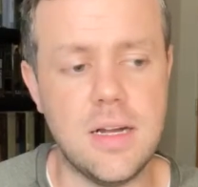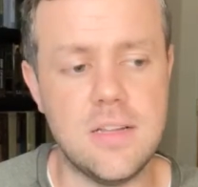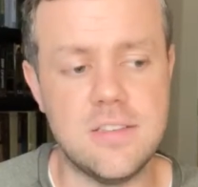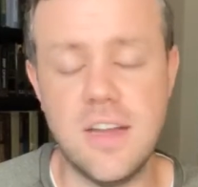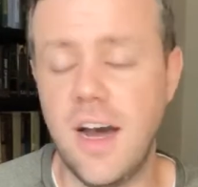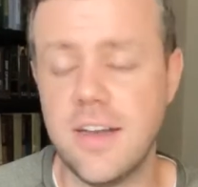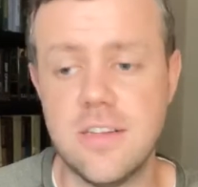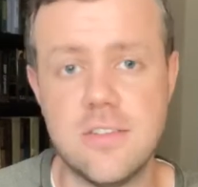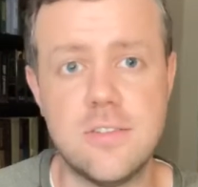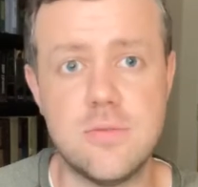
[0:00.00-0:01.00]
It's not
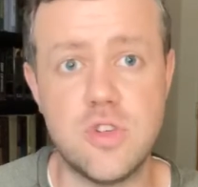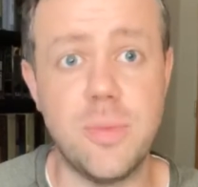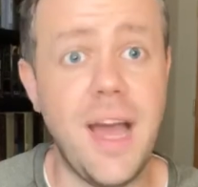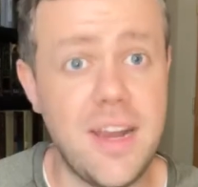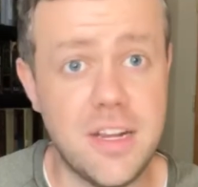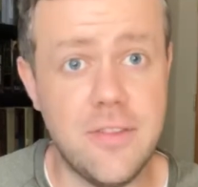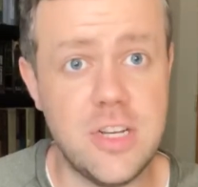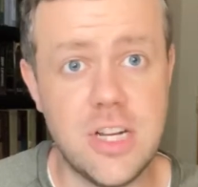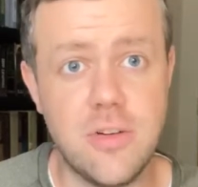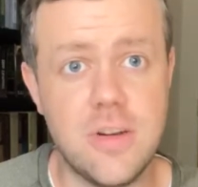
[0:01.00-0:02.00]
as dramatic of an
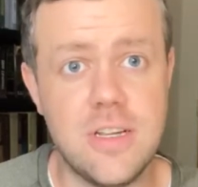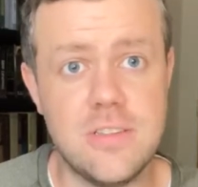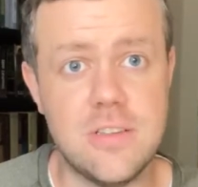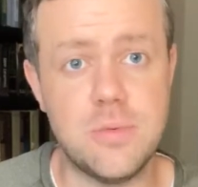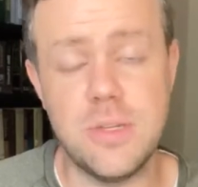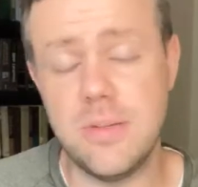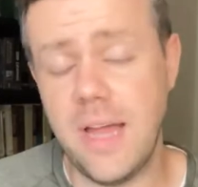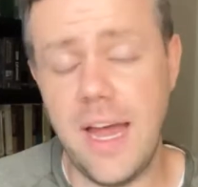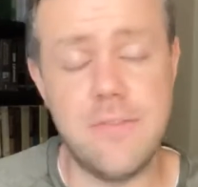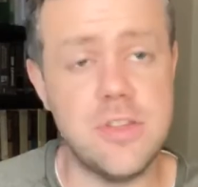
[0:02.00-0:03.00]
increase as we
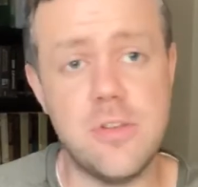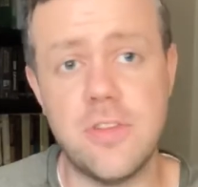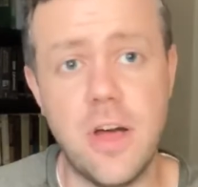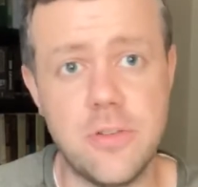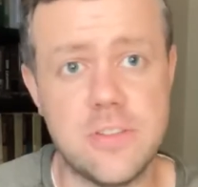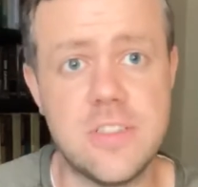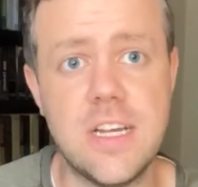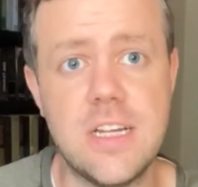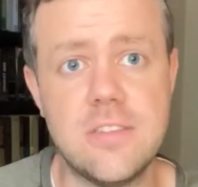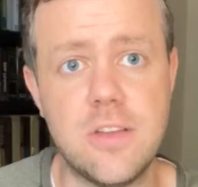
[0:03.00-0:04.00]
have in those other
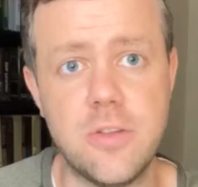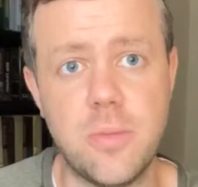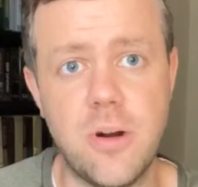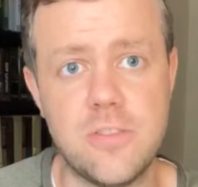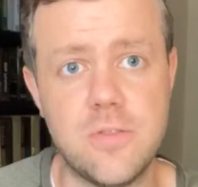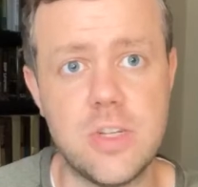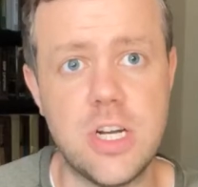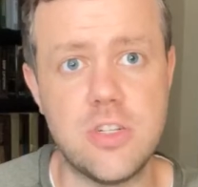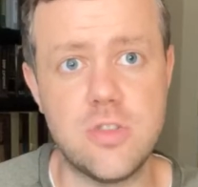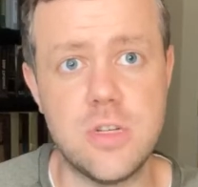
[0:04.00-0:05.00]
states, other parts of the
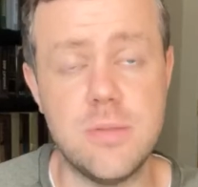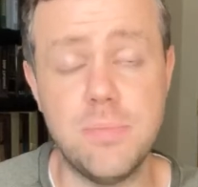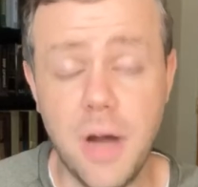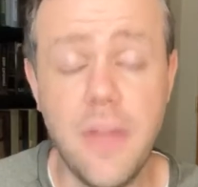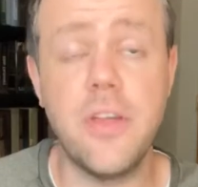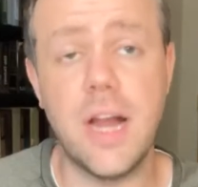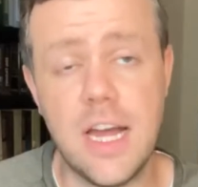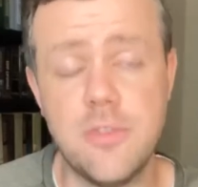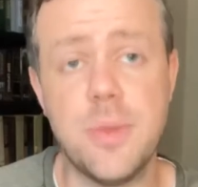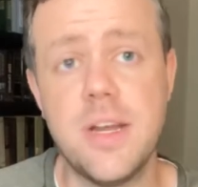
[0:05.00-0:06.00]
country, but there
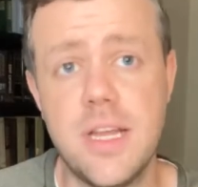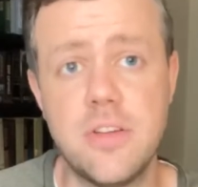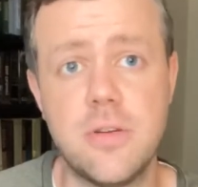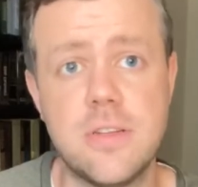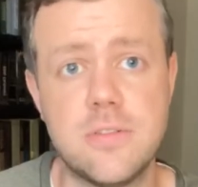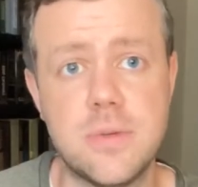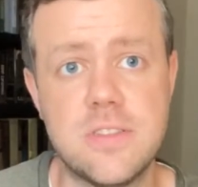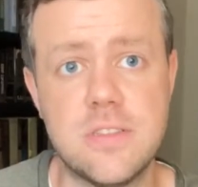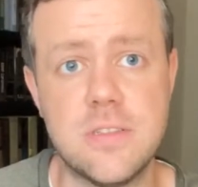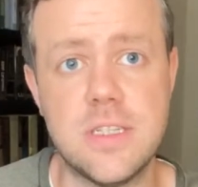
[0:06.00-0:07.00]
has been an increase
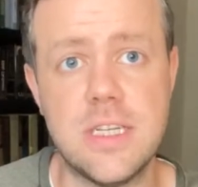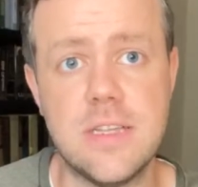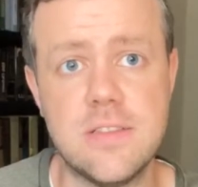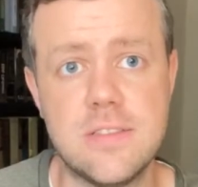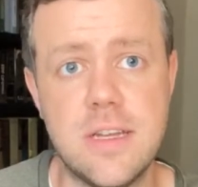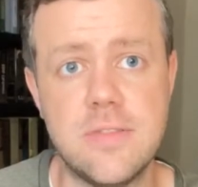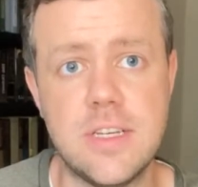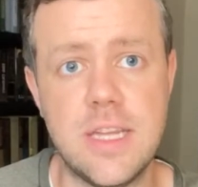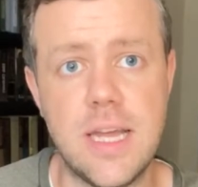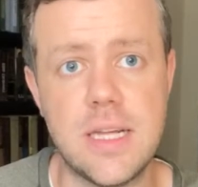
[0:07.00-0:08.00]
recently in the state of
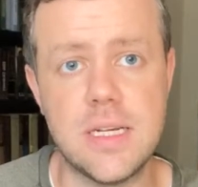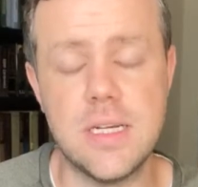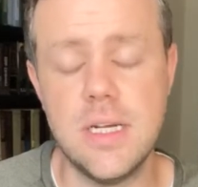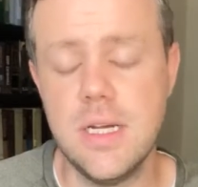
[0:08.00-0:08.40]
Indiana.